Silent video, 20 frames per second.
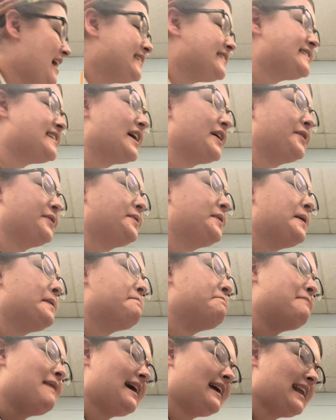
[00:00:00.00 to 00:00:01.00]
So,
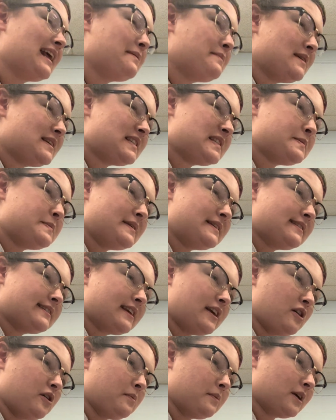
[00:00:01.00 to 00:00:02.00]
my name is Miss
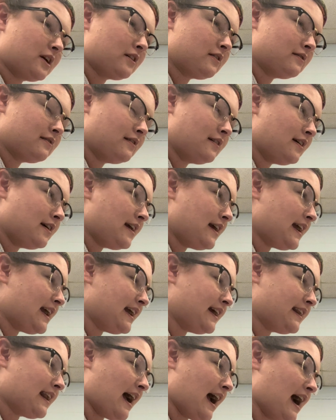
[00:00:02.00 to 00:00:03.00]
Gilmer,
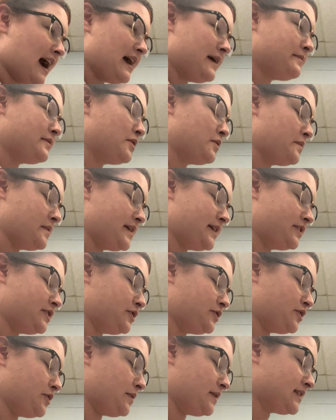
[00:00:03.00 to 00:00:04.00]
and I'm going to
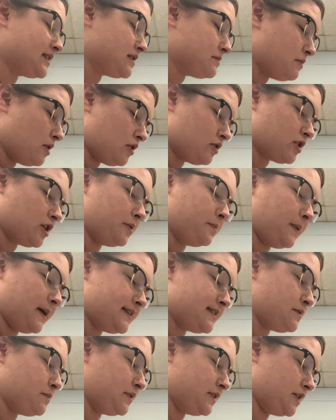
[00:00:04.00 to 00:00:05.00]
do a small group
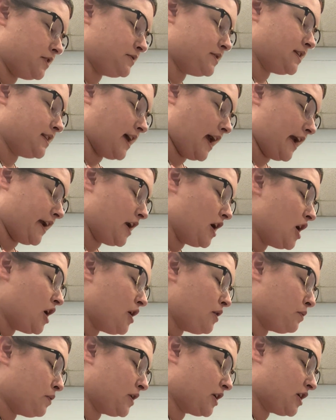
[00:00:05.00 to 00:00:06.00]
lesson with you today.
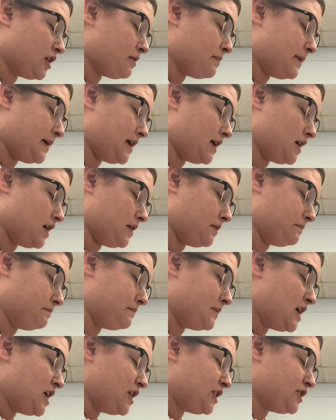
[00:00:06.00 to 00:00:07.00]
We're going to be
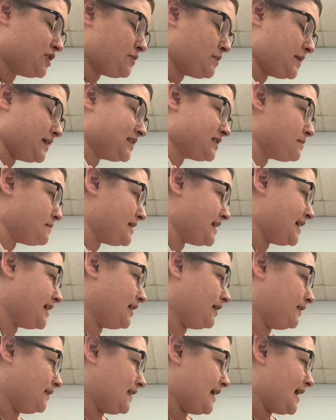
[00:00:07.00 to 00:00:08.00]
doing some
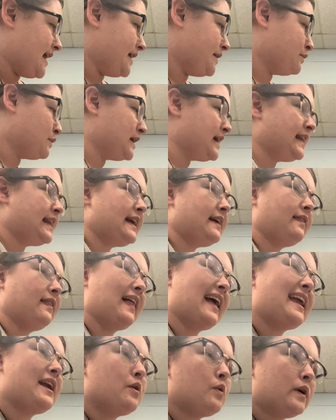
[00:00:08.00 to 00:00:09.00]
ELA reading
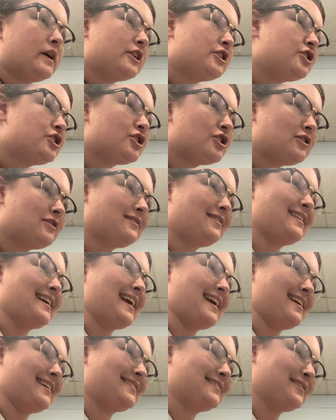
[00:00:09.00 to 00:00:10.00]
language
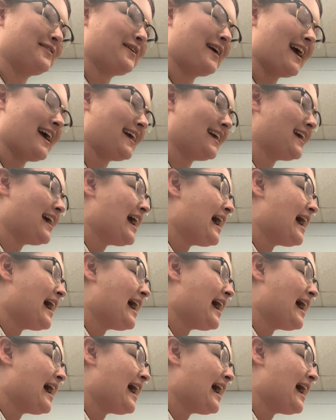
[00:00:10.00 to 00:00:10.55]
things, okay?